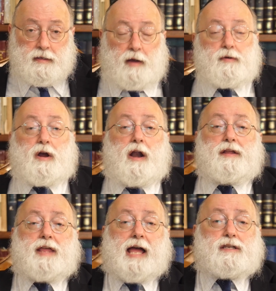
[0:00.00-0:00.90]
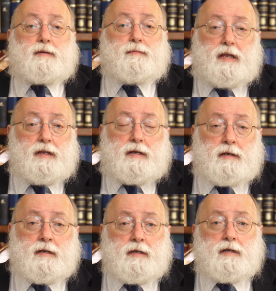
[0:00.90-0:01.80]
Now, regarding the Etzem Inyan,
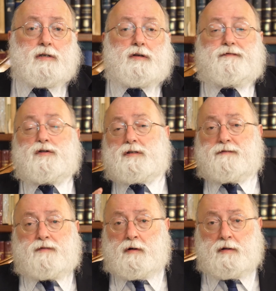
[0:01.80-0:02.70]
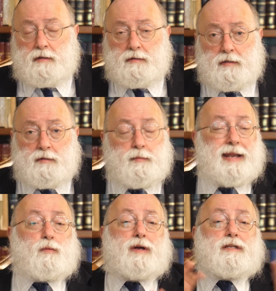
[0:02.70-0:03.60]
so first of all, no
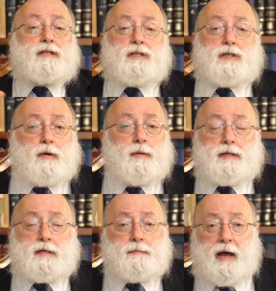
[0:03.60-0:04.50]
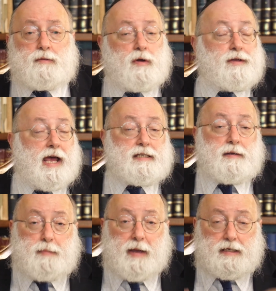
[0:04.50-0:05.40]
matter what the disagreement's about, whether it has a
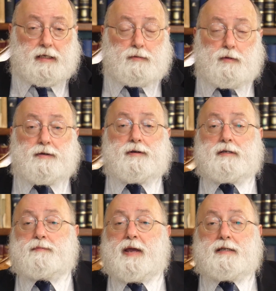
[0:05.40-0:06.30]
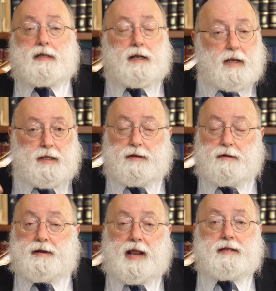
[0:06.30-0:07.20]
basis, whether it's based on anything
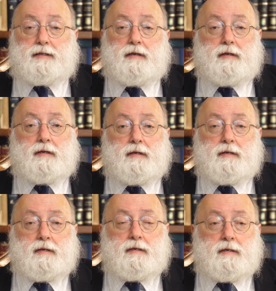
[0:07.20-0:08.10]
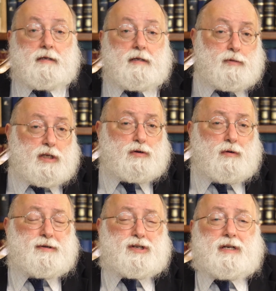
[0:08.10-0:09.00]
or not,
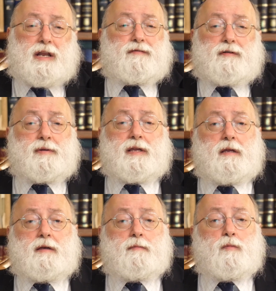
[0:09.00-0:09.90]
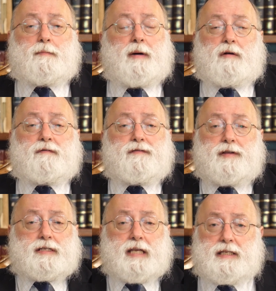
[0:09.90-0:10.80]
disagreement should never be more powerful
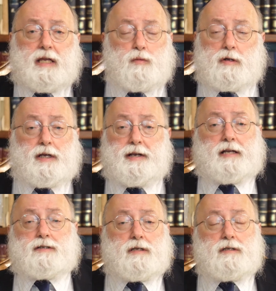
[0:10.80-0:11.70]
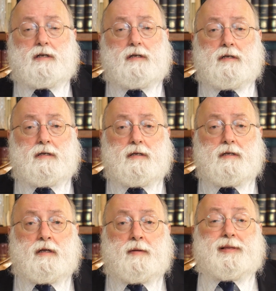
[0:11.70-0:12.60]
than, as I said, what connects us.
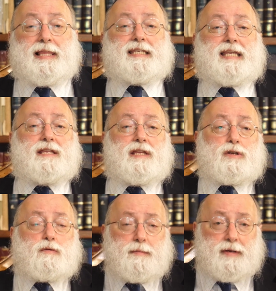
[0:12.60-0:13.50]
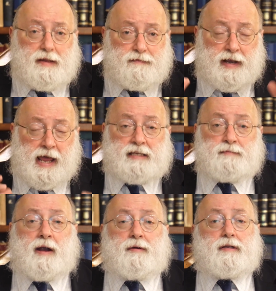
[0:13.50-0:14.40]
But let's say disagreement even has
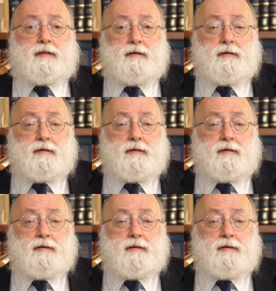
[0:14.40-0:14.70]
merit.